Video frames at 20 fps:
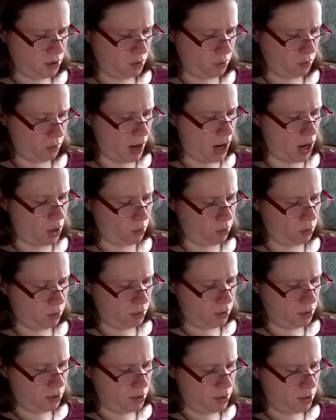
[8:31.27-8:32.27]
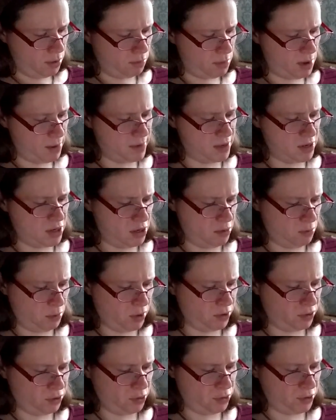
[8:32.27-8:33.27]
Wow, maybe he
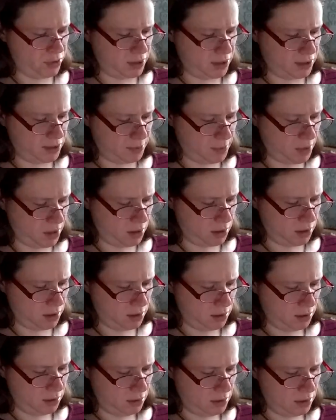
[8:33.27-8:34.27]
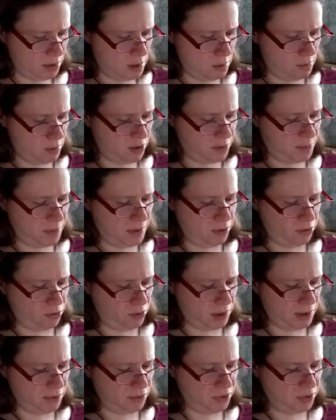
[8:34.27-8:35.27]
was losing his mind. It must be the
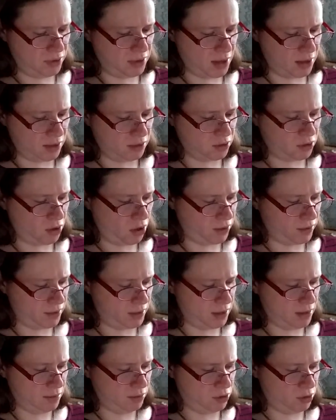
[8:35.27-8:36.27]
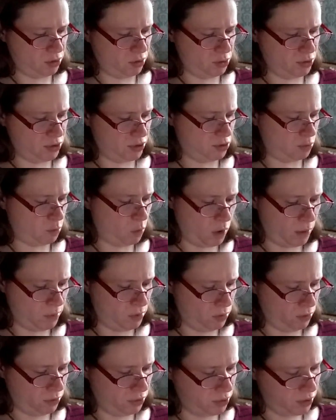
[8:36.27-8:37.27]
griefs that's causing him to lose his
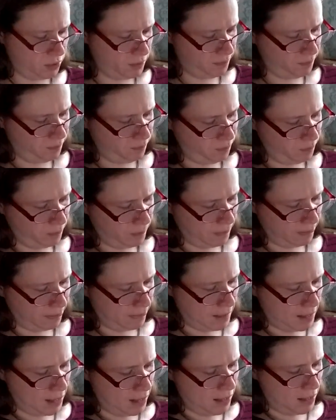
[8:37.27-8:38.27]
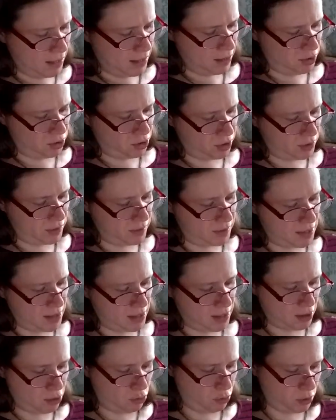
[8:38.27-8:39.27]
marbles. He shook his
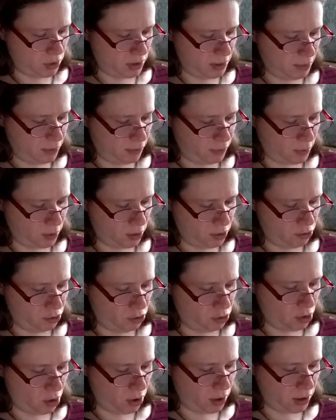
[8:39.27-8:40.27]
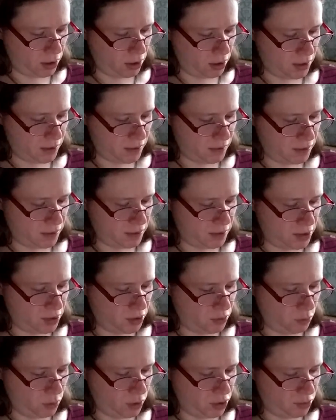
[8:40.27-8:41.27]
head inwardly before dawning on his
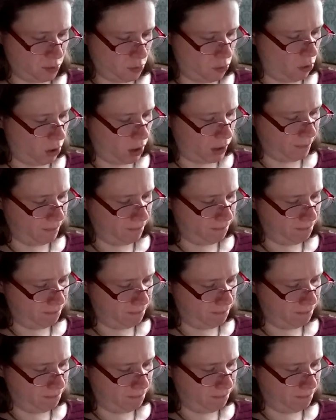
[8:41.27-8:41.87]
decision once more.